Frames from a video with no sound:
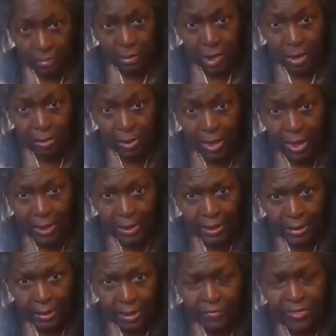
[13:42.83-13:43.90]
Okay?
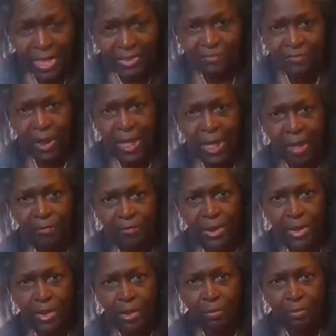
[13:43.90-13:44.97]
That's for
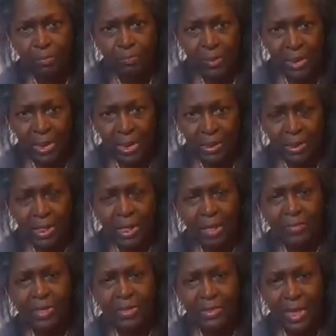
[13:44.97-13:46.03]
every human being
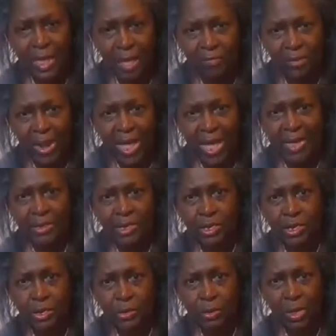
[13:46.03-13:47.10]
that's ever had
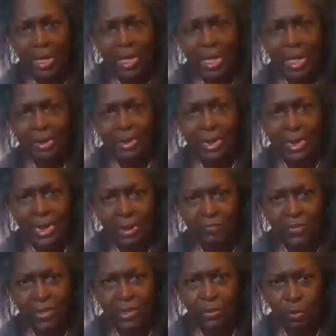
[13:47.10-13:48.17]
to leave
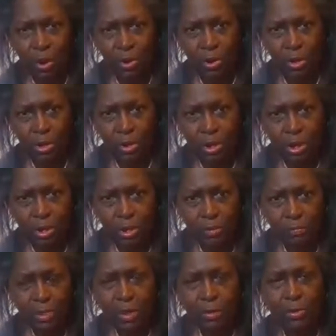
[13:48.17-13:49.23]
this world
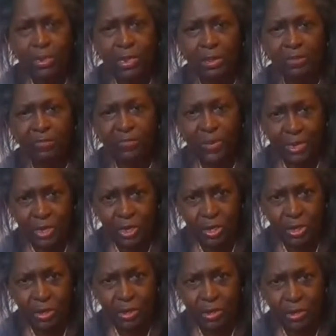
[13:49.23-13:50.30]
with the
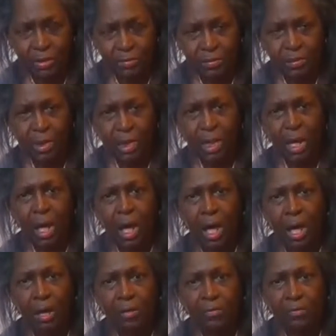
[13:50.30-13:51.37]
affliction
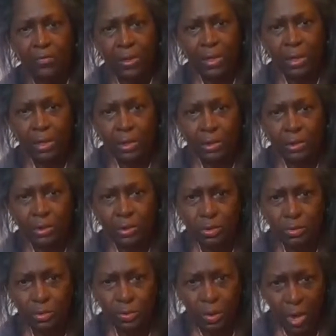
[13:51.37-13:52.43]
of
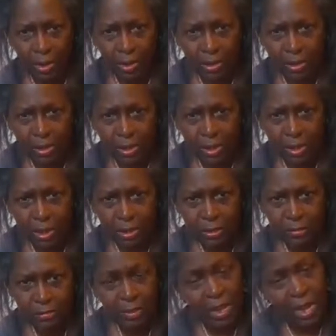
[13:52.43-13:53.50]
drugs
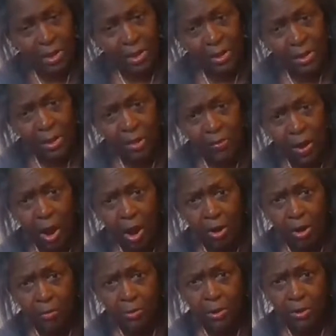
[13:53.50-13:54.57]
and any other
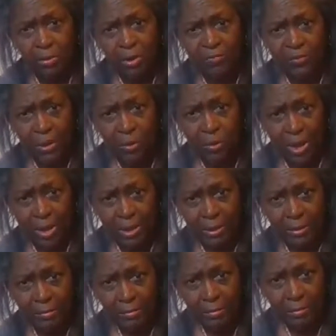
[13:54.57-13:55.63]
horrible, horrific way.
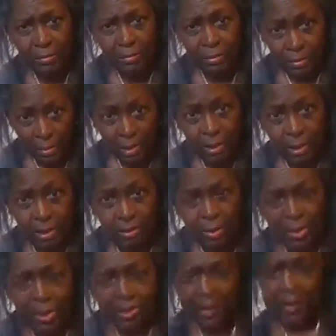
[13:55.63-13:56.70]

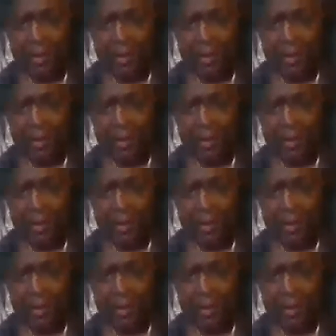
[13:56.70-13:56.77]
Okay?